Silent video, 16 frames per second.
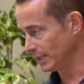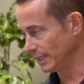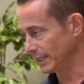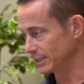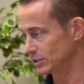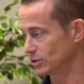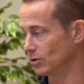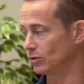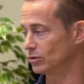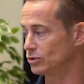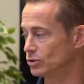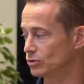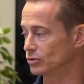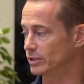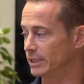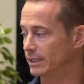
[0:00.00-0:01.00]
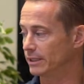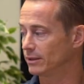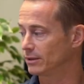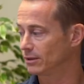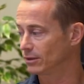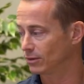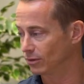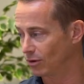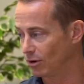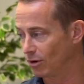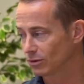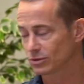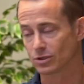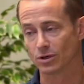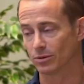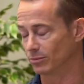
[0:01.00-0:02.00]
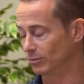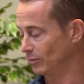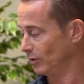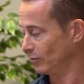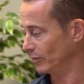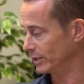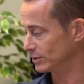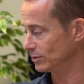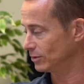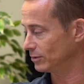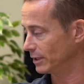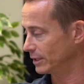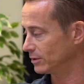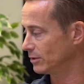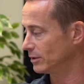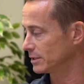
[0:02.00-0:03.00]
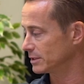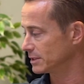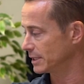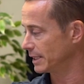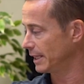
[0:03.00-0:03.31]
is go to the long term rental lender and say,